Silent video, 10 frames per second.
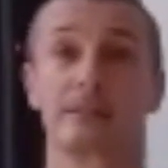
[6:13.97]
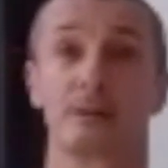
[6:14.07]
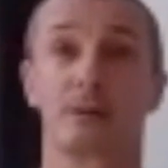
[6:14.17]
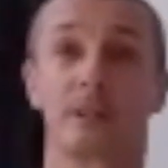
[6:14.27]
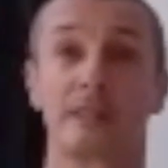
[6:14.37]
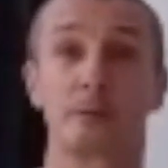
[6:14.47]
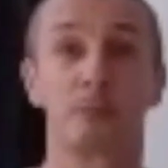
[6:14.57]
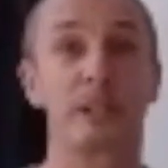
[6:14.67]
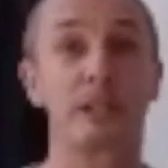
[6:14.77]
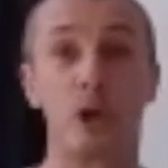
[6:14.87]
So it's a
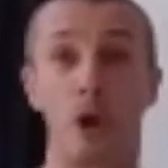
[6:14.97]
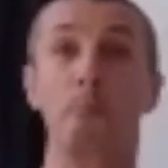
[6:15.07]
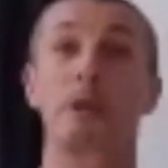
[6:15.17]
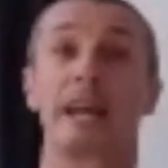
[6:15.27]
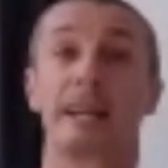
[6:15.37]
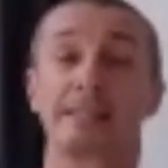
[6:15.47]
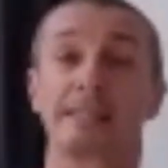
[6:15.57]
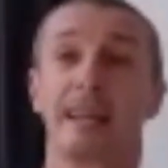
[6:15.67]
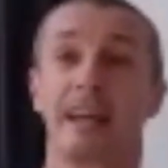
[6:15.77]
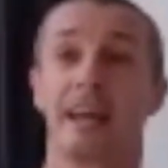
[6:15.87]
pretty complex
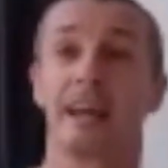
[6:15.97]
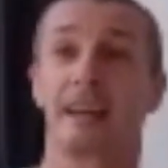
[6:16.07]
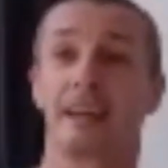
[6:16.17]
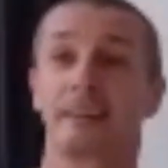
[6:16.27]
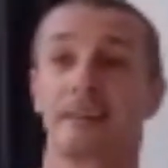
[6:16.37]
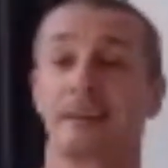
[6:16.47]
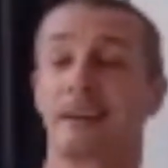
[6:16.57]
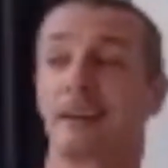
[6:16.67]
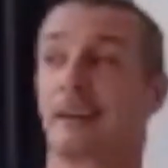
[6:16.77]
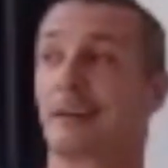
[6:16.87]

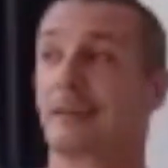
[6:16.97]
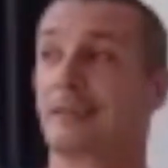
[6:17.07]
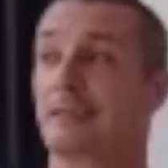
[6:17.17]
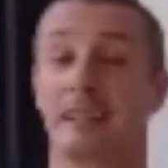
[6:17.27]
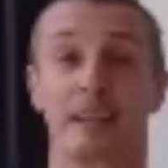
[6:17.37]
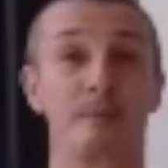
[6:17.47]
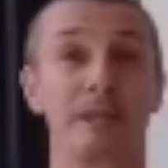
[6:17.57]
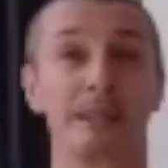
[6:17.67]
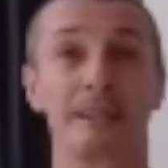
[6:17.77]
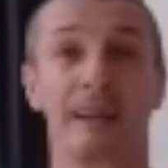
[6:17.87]

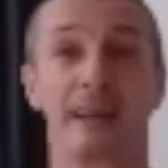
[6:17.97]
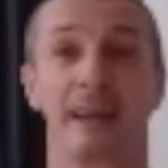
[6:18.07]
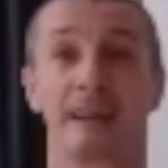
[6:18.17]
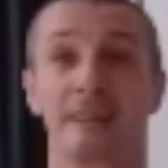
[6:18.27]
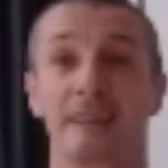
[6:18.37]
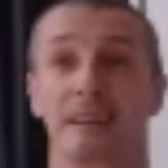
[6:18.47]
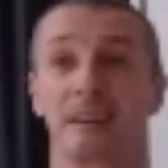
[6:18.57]
dynamic, and